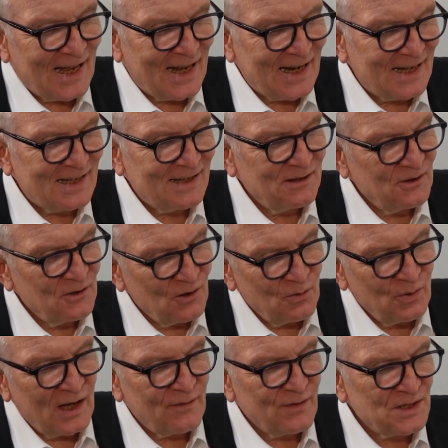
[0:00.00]
And
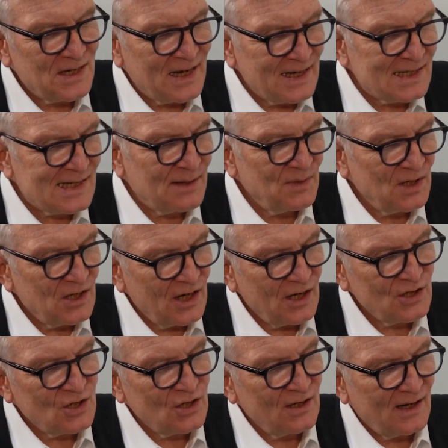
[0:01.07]
we have a size
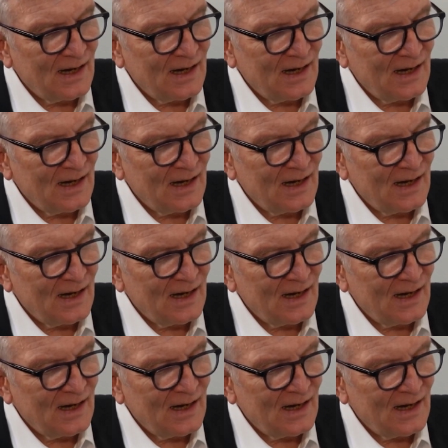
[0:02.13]
limitation,